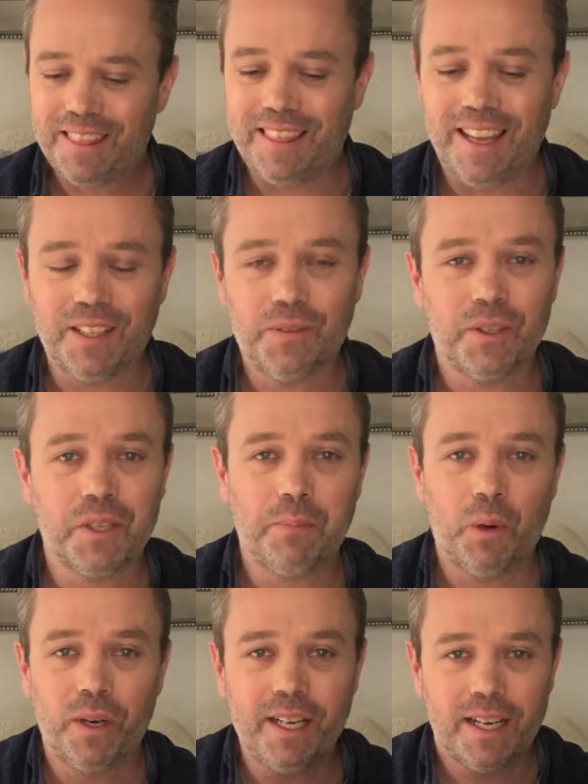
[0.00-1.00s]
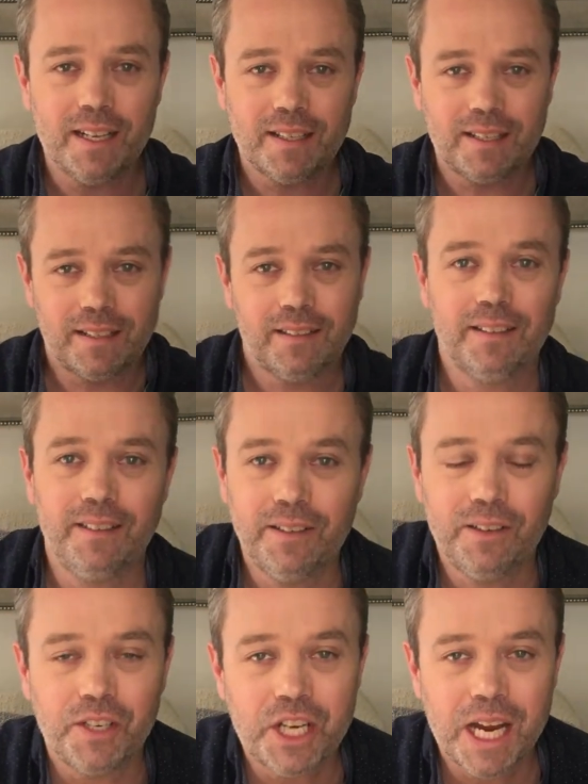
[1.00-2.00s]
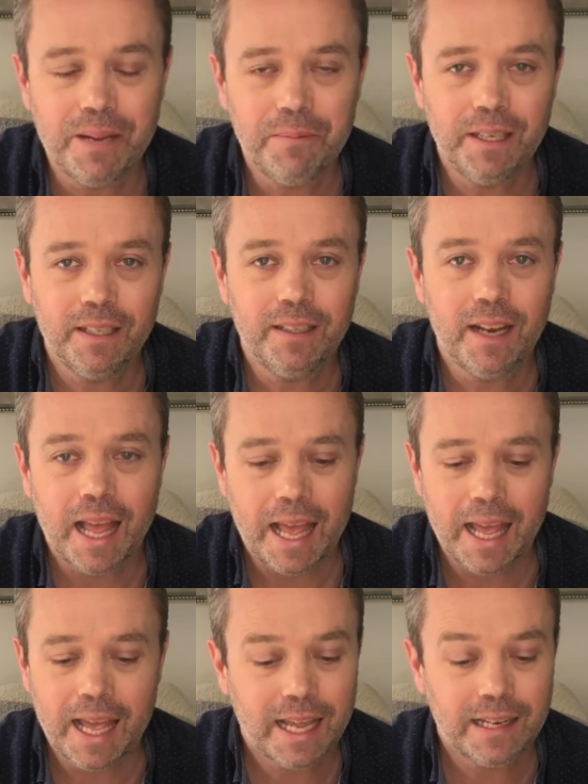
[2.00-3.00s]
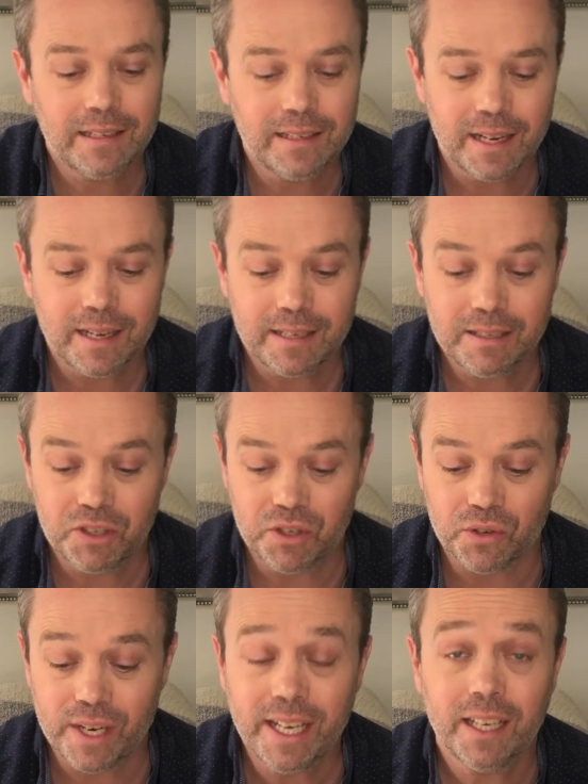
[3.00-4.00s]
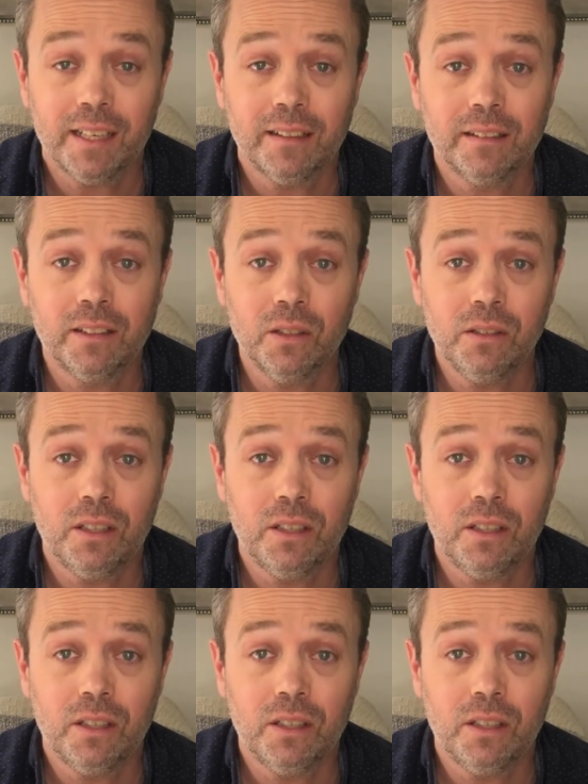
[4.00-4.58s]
Thanks for supporting us. You're a champion, and drink good